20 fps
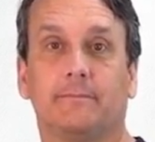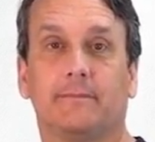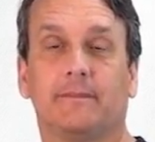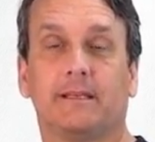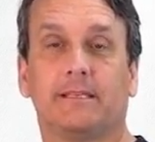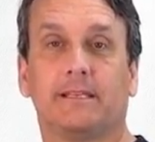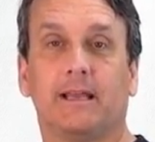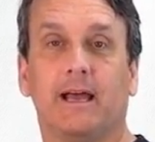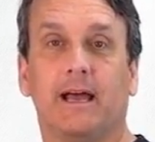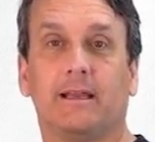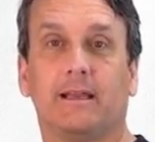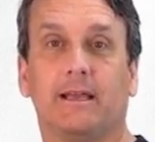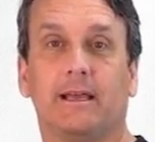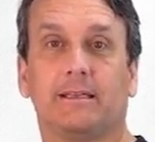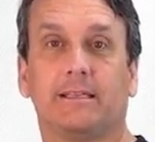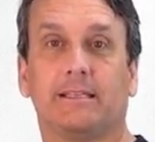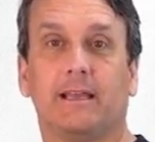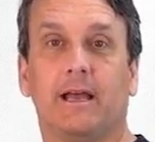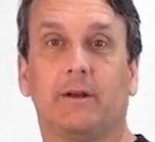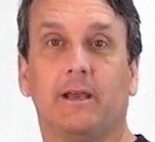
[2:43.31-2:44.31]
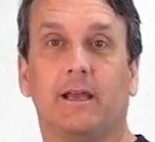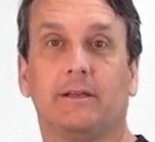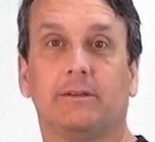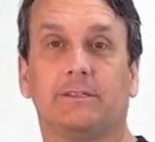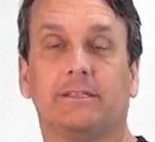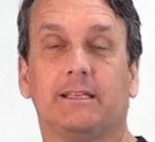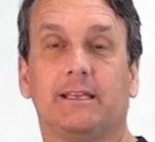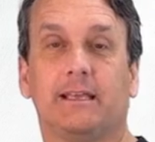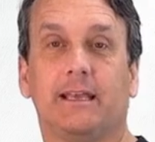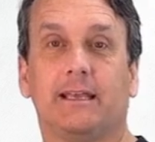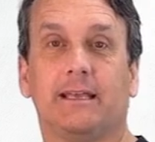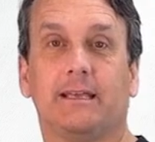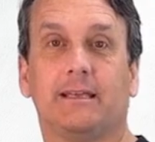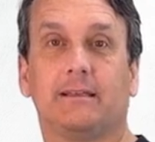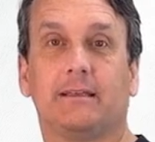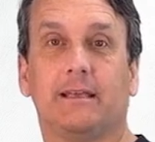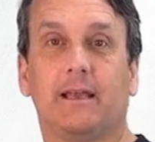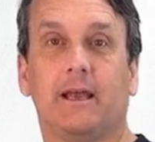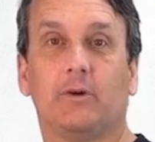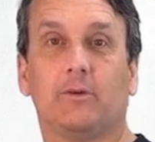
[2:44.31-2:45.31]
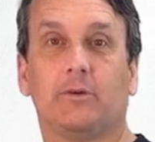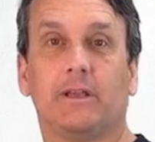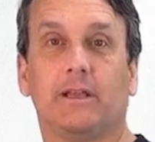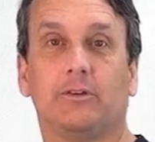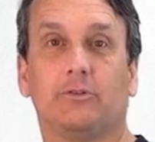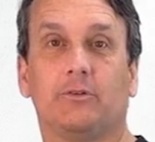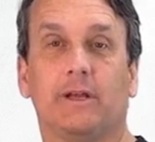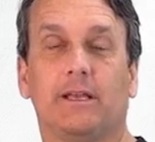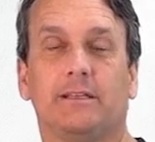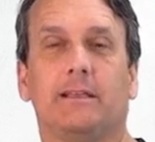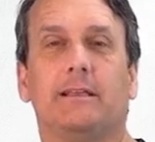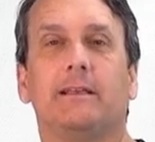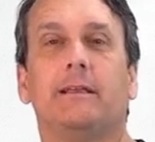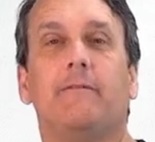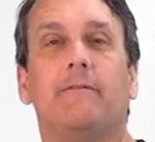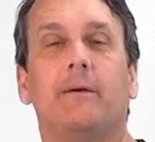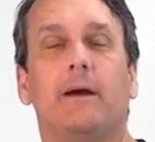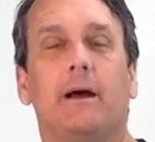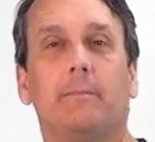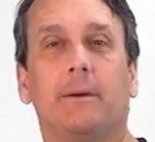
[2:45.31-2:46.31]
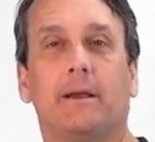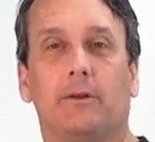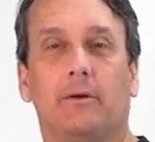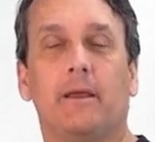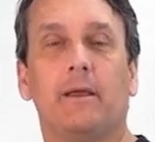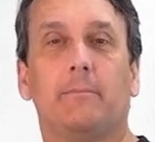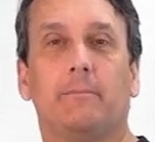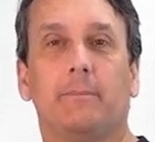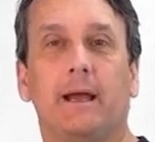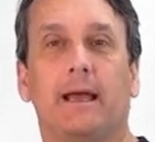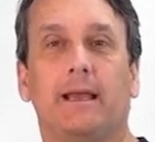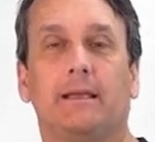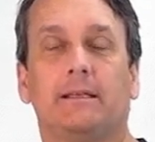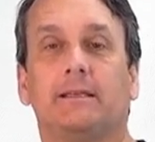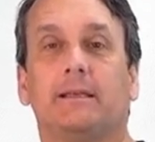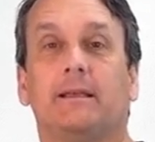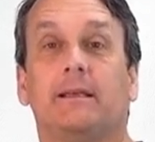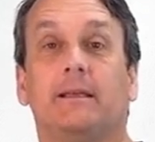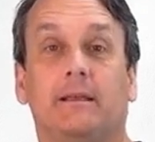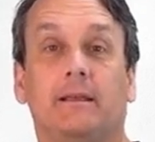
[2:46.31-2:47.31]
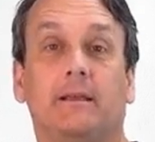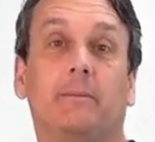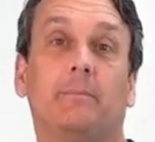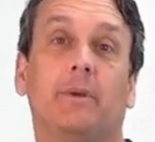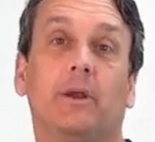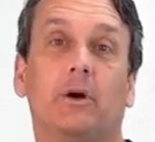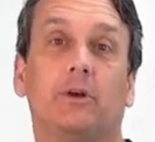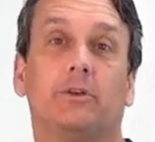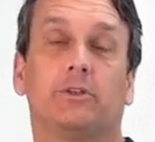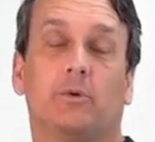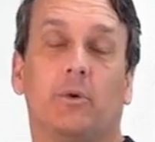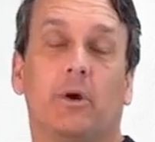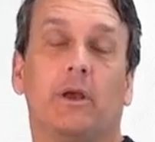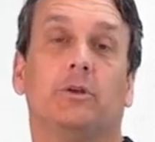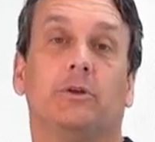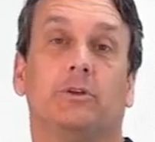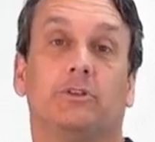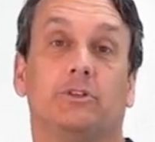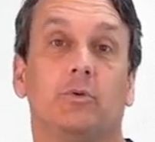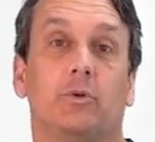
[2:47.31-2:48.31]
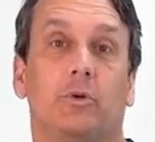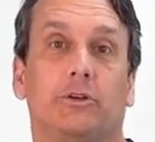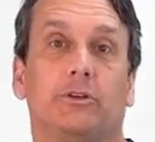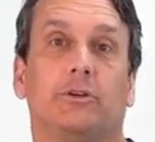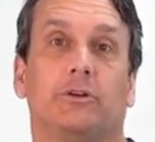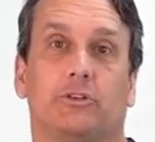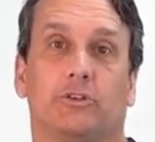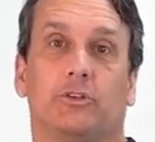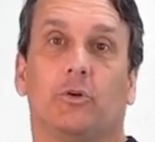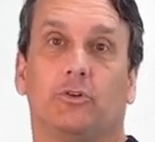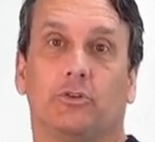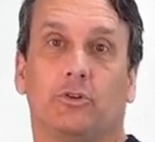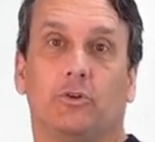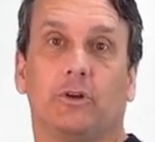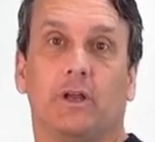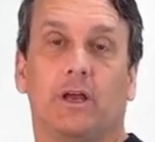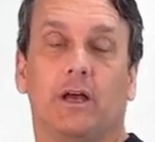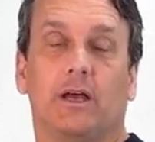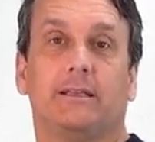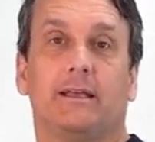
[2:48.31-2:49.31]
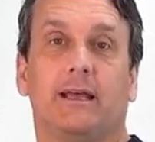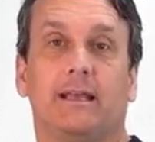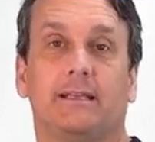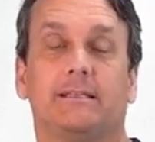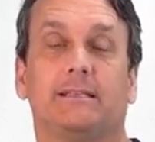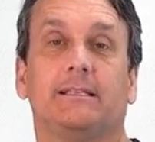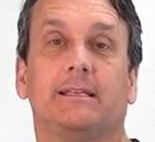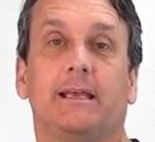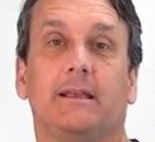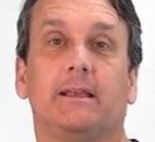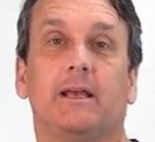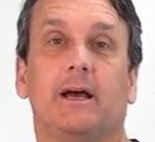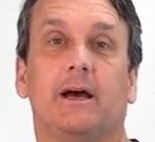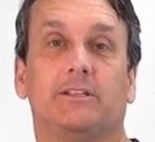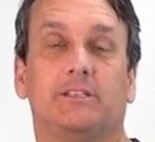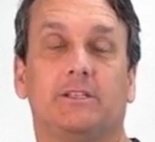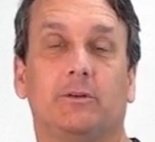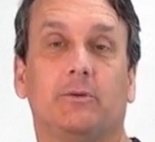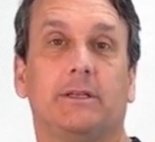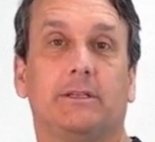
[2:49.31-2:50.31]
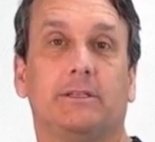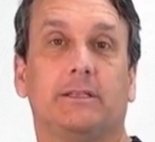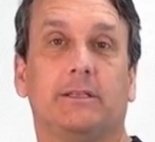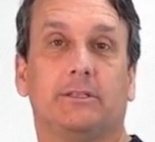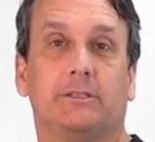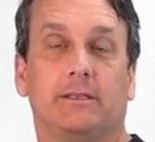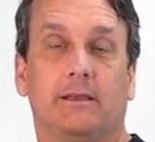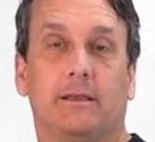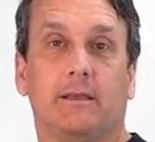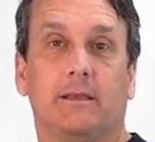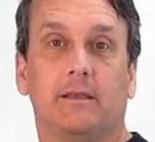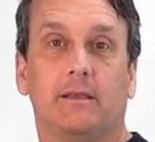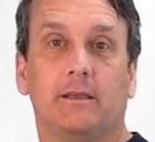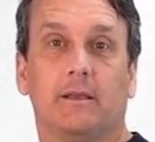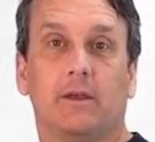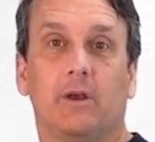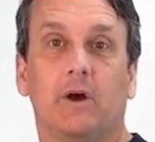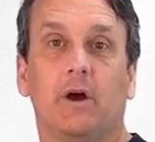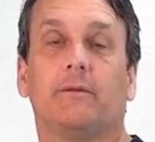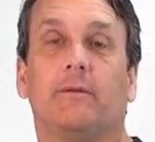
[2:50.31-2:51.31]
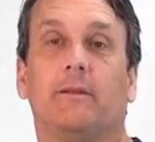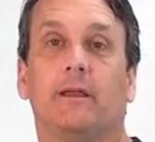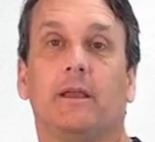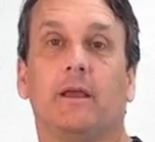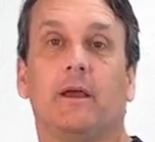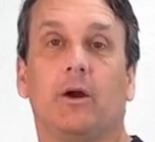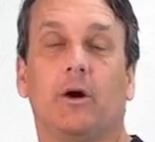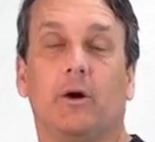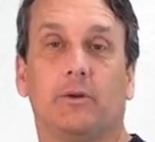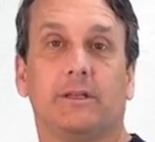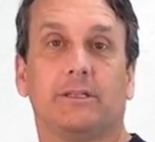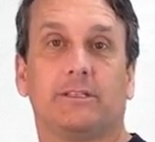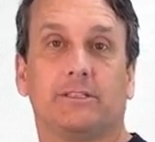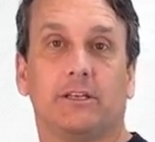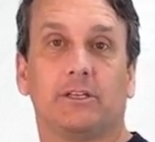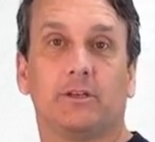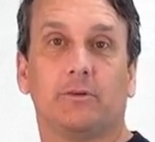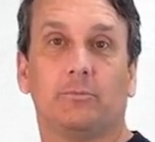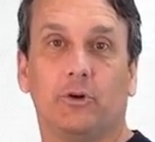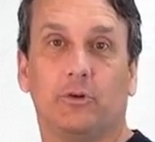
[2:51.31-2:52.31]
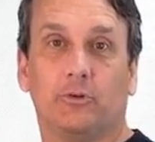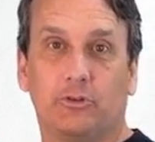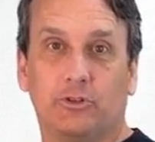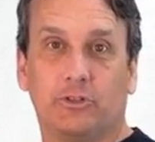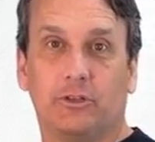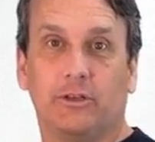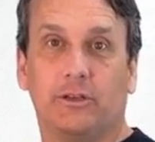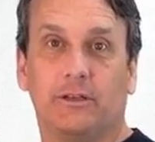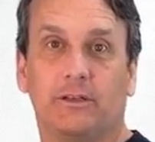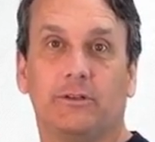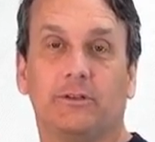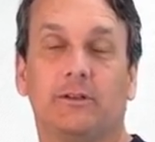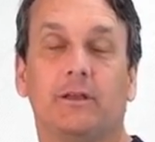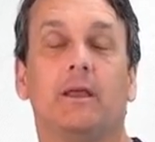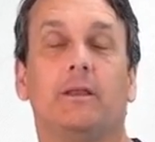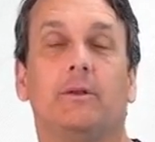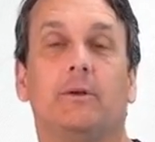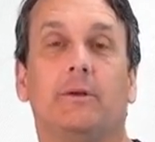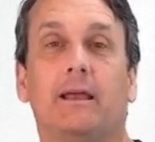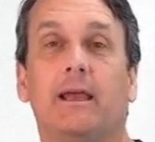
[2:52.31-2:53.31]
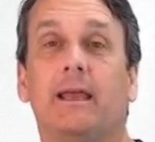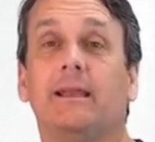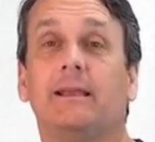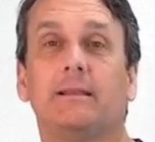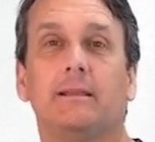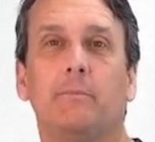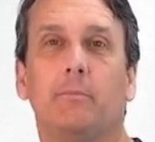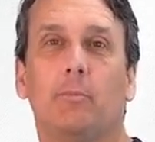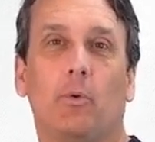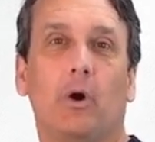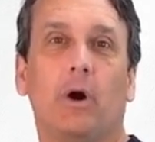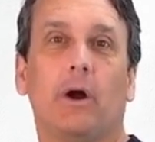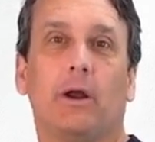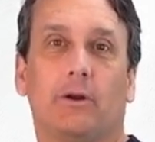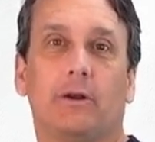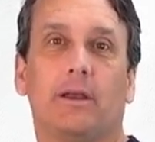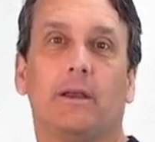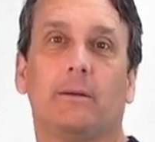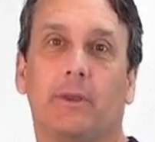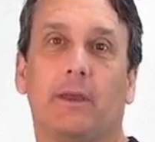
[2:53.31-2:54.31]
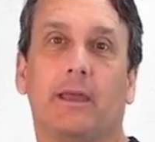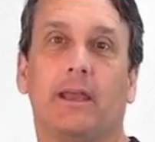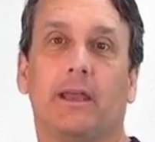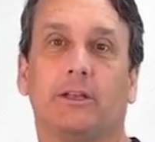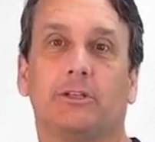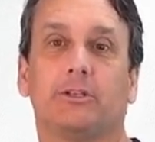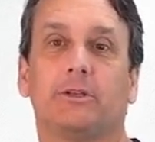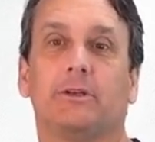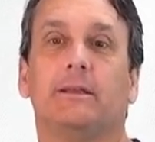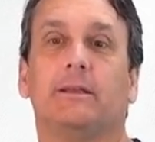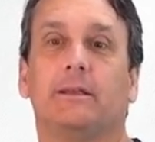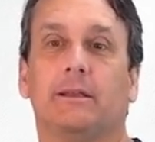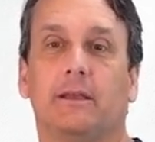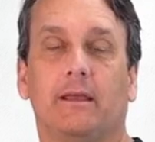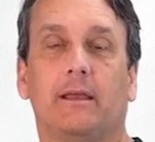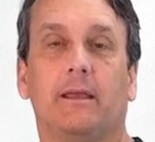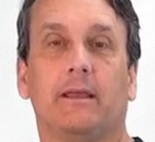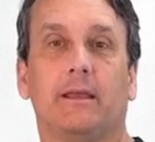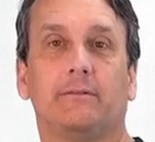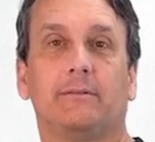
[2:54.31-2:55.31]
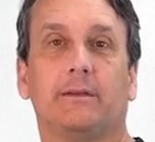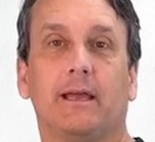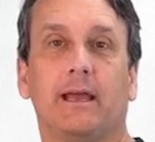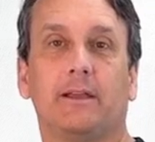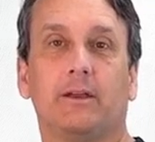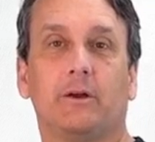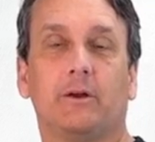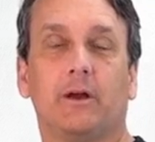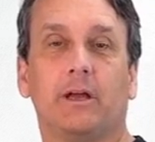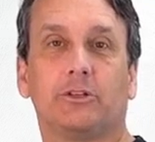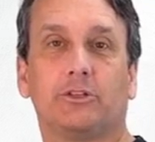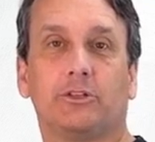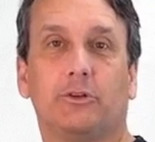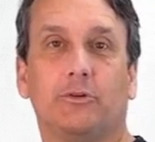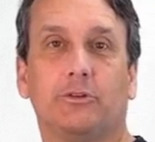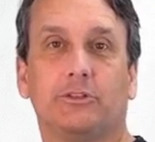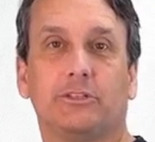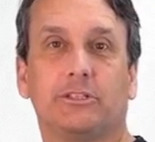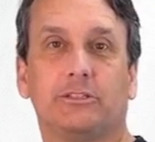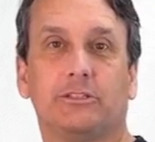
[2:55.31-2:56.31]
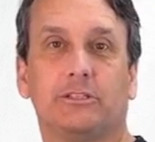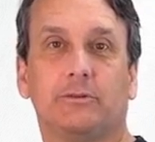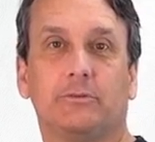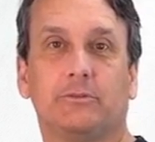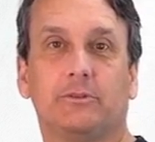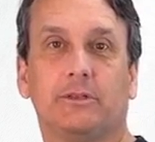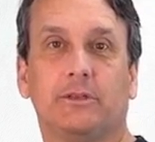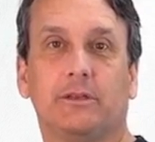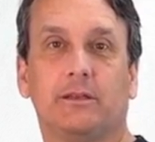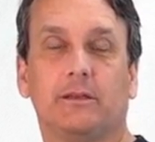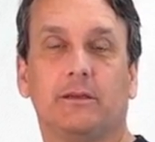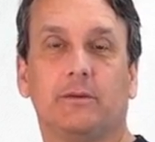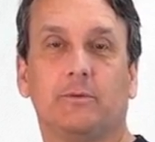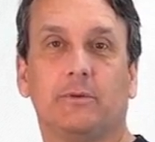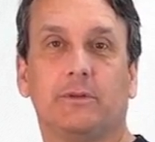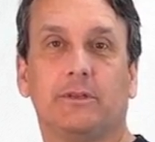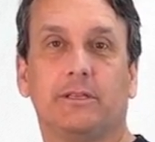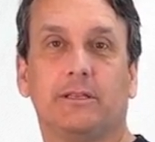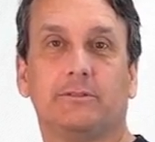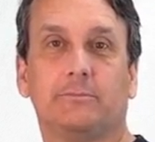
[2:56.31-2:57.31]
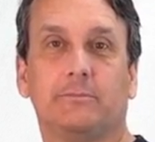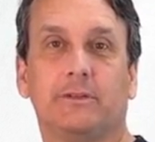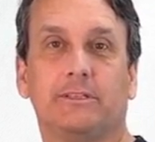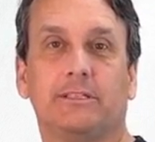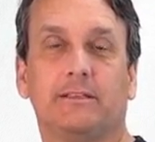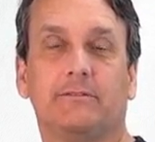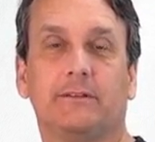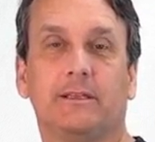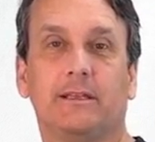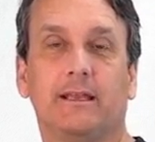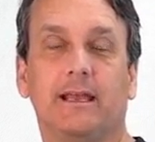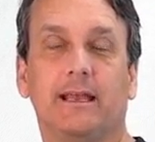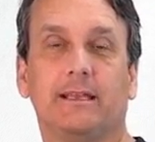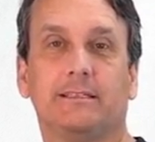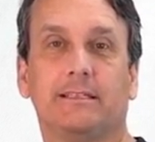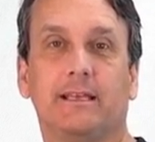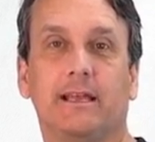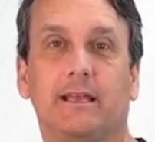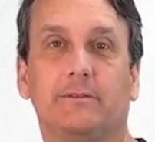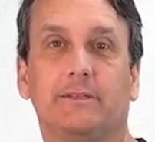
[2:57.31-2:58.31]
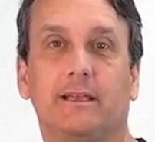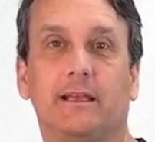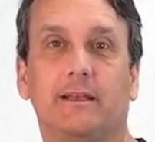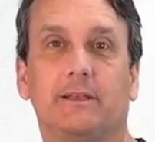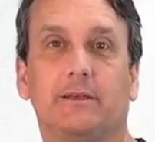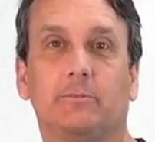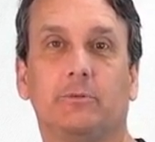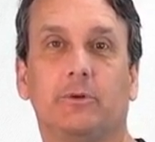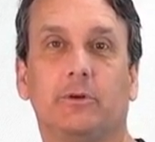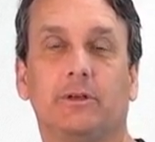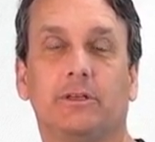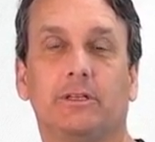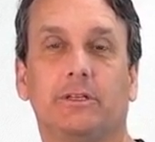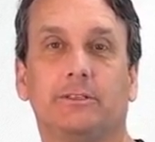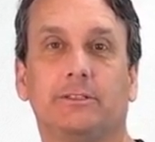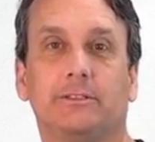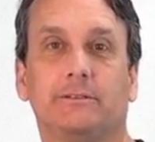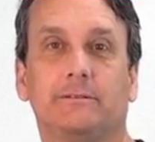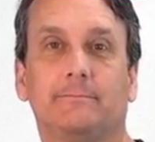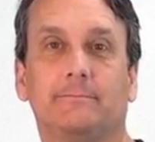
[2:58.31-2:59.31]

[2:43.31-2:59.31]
This highlights how LCA not only addresses environmental impacts, but also underscores social contexts and consequences, offering a holistic approach to understanding the broader implications of technological systems within specific landscapes and communities.